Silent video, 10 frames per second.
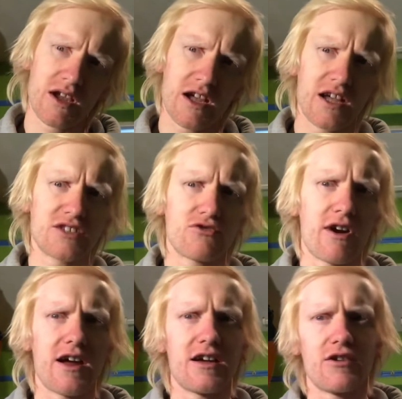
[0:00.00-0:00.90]
it's
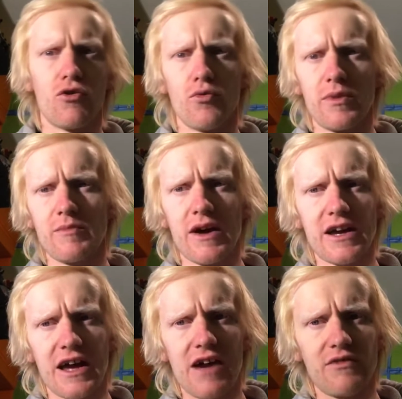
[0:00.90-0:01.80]
great, Hornby make
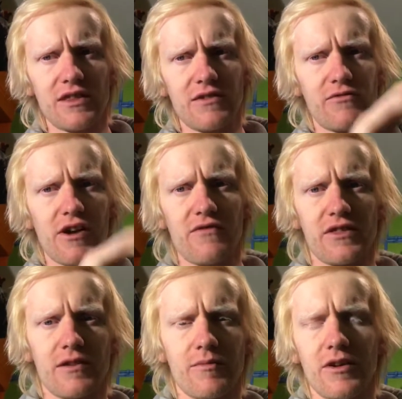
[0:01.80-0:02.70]
everything for
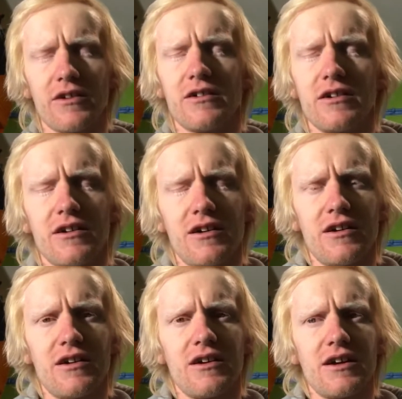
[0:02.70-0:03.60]
everything, but
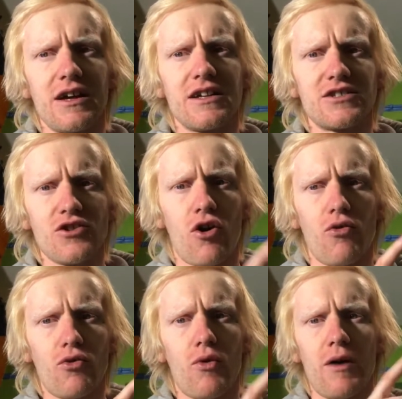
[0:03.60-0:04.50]
it's not
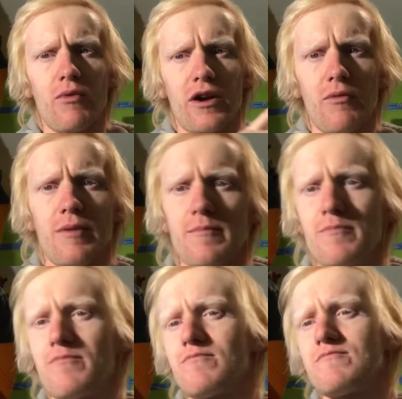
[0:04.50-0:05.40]
quite what I want.
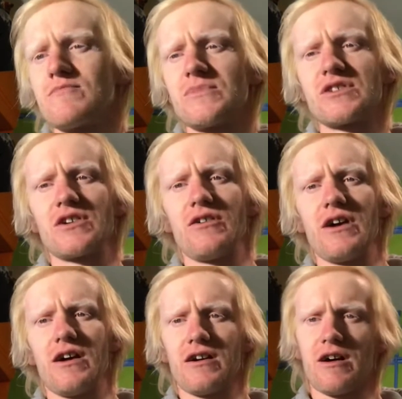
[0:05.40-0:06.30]
So yeah,
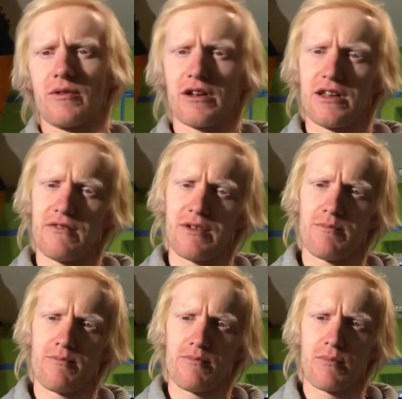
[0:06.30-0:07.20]
I'm going to leave it.
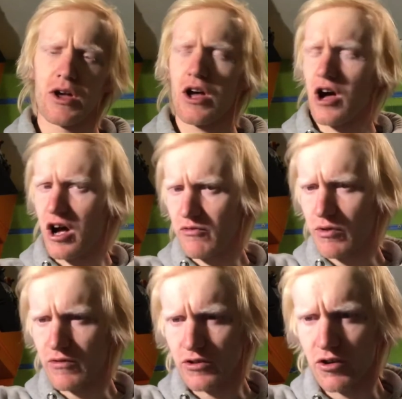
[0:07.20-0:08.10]
I've
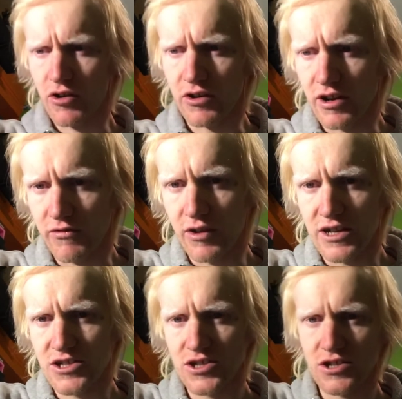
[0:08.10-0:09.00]
waffled on long enough.
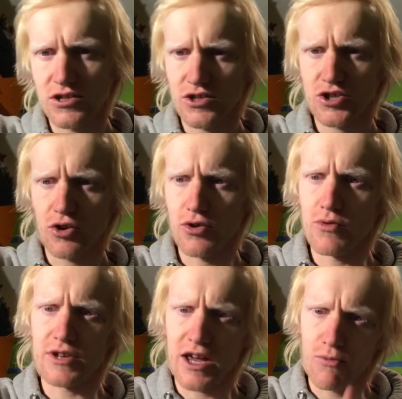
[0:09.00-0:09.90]
Let's show you
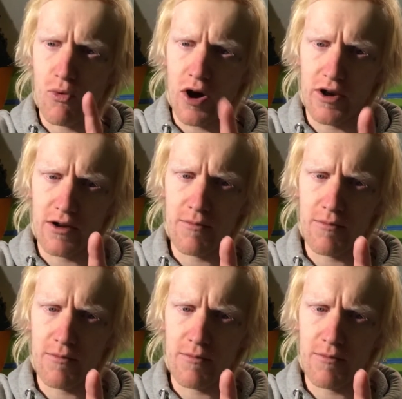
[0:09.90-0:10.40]
day one.